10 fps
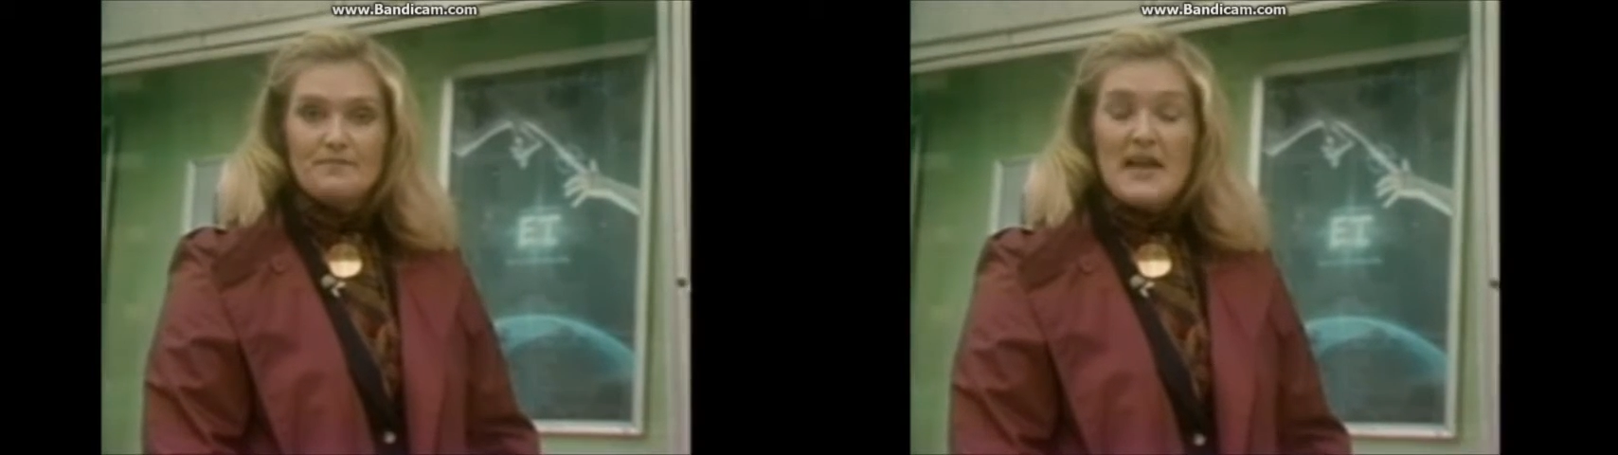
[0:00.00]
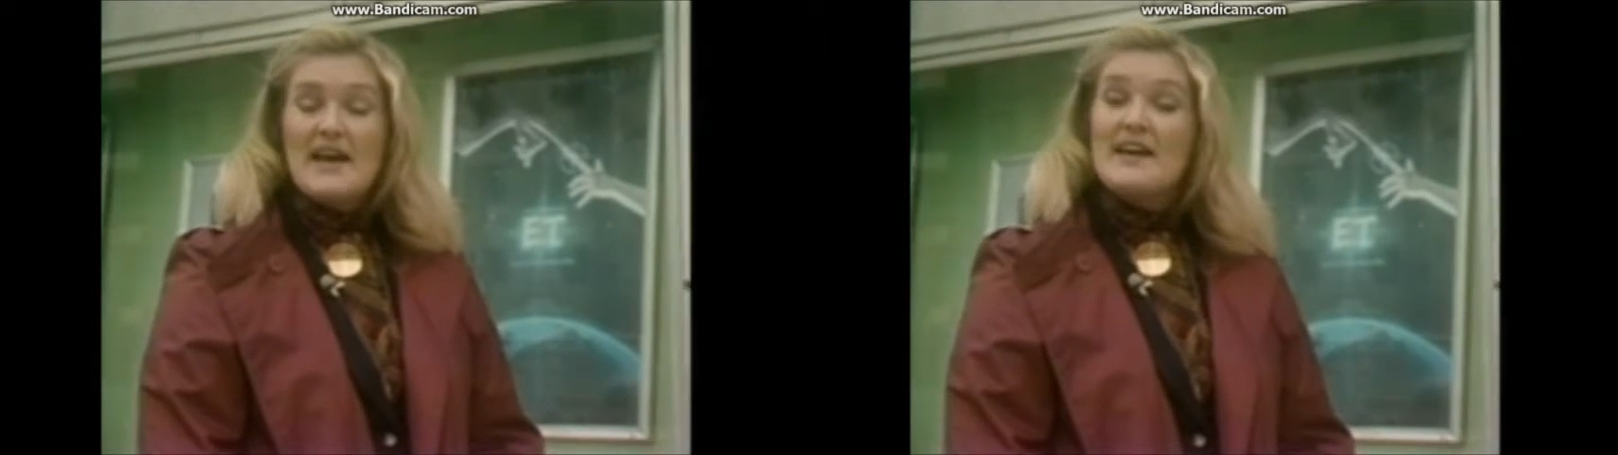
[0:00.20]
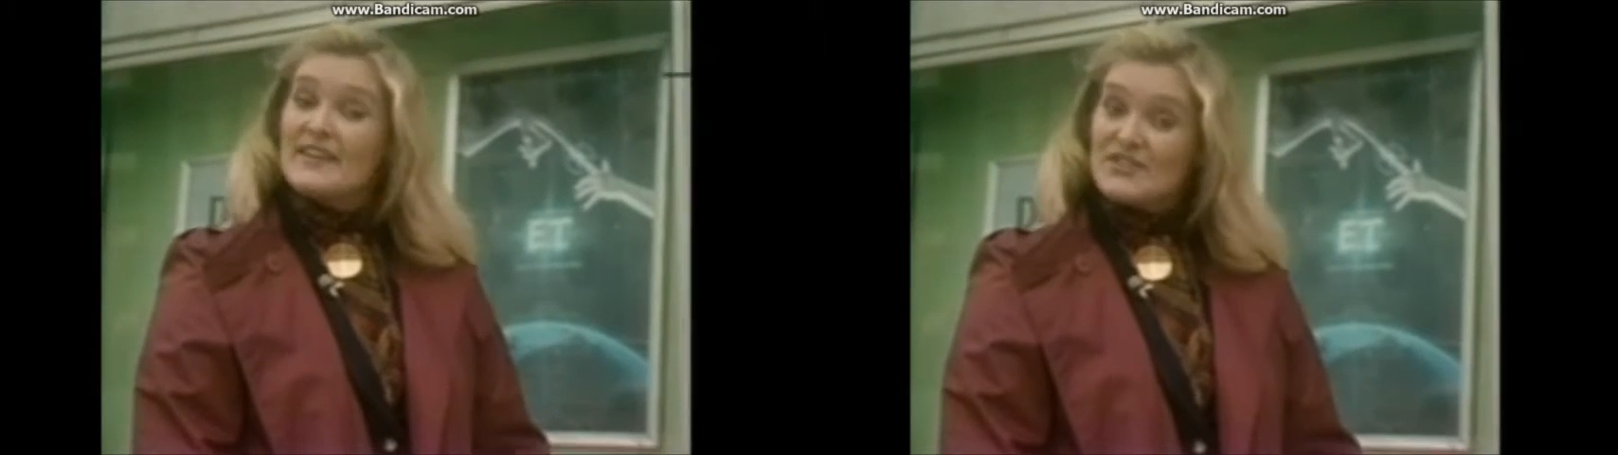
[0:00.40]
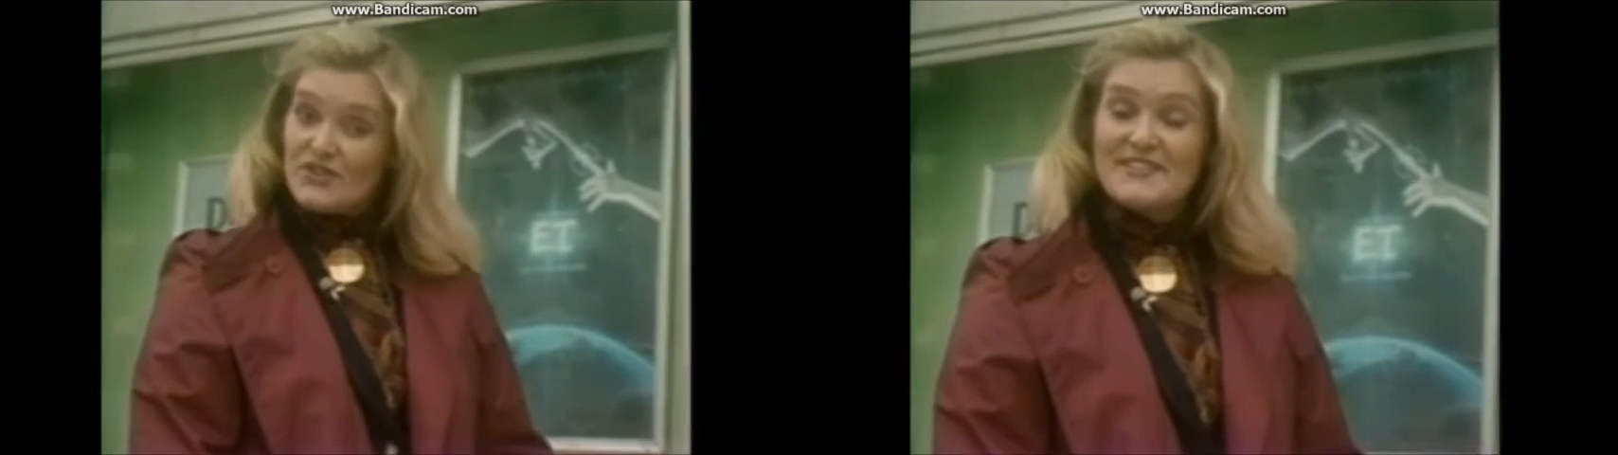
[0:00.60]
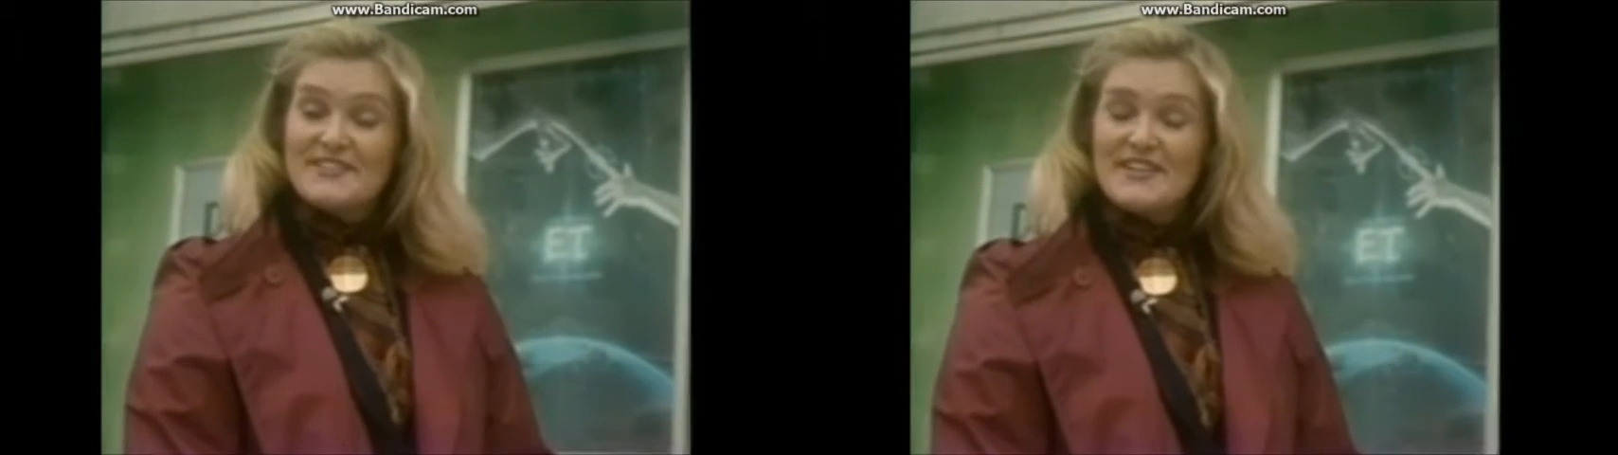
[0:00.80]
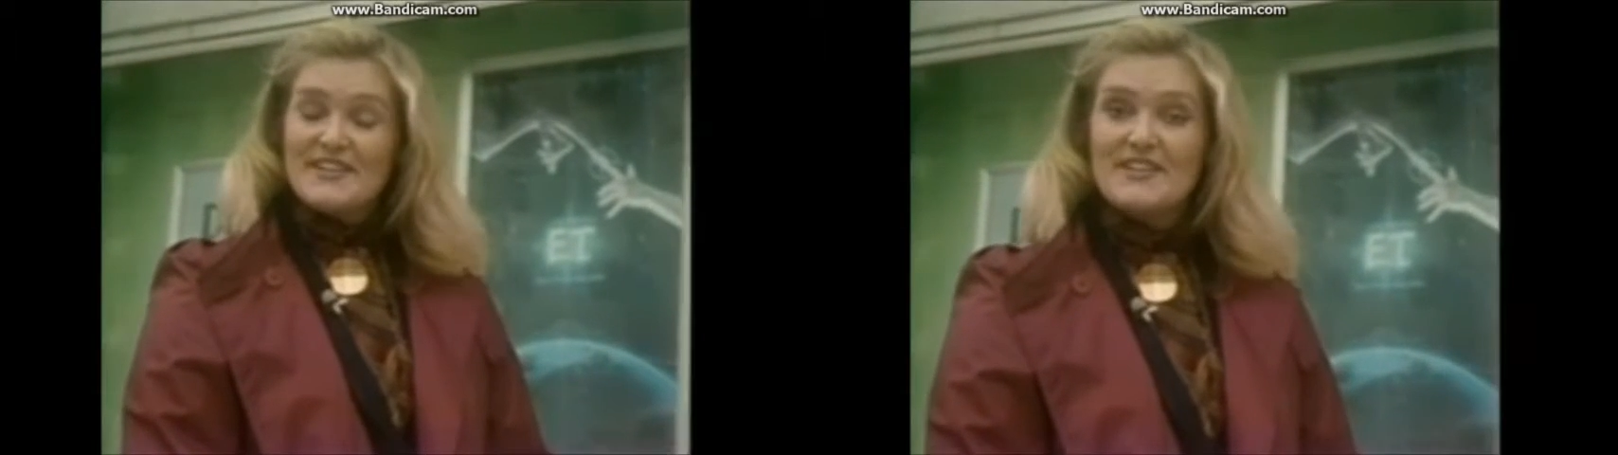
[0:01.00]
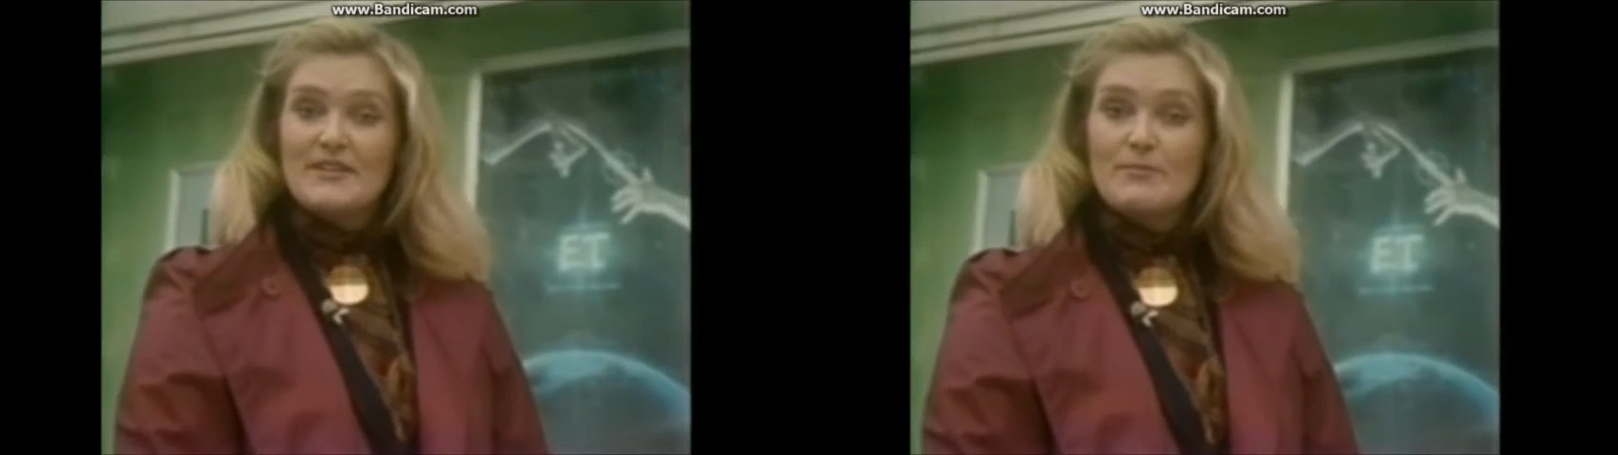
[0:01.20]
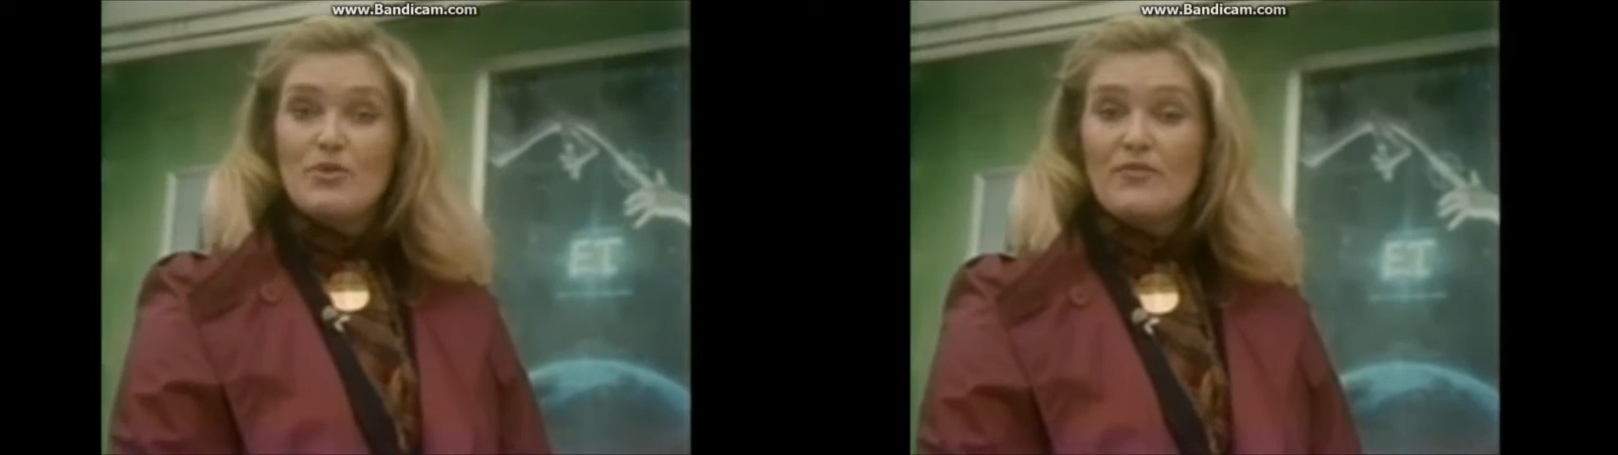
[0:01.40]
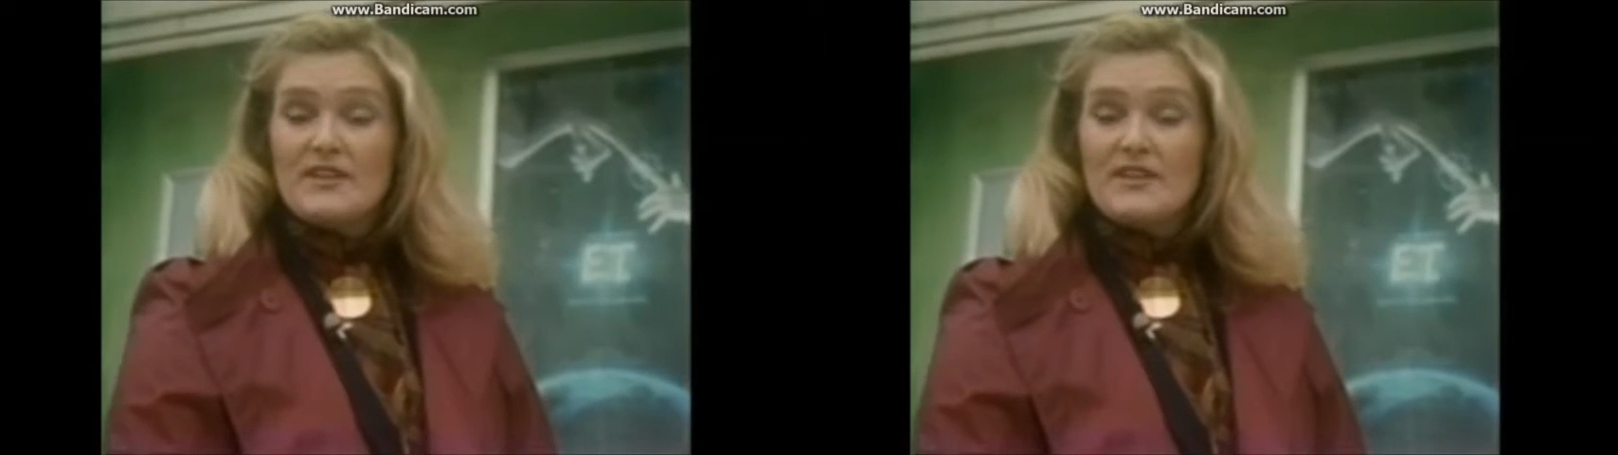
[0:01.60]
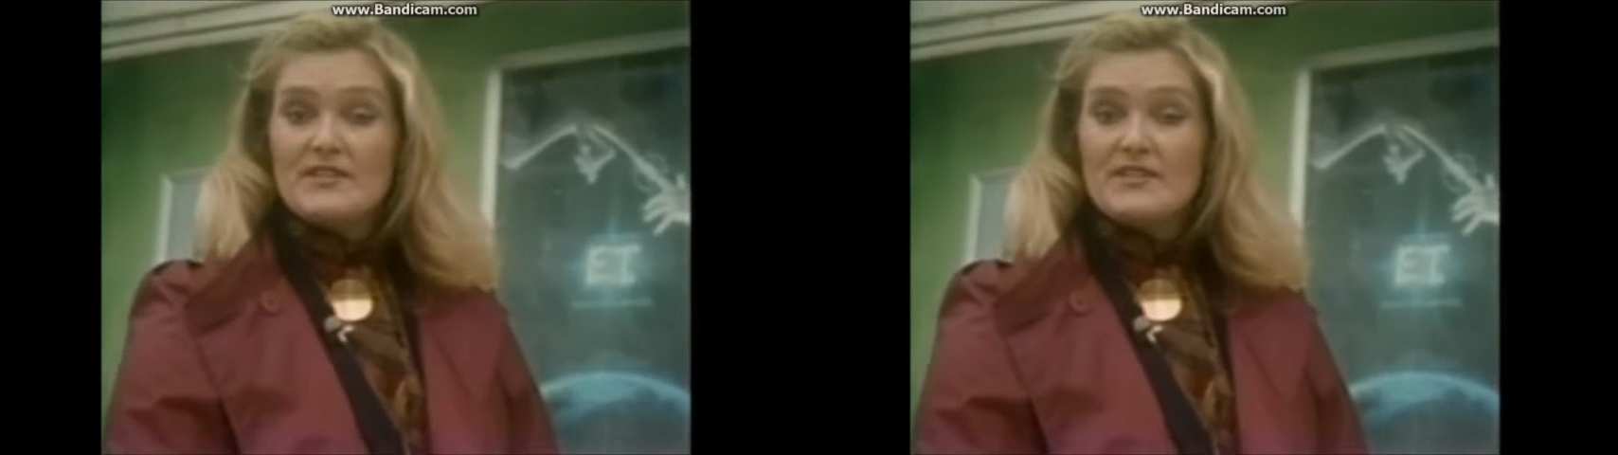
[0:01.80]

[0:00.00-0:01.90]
They certainly exist in the movies,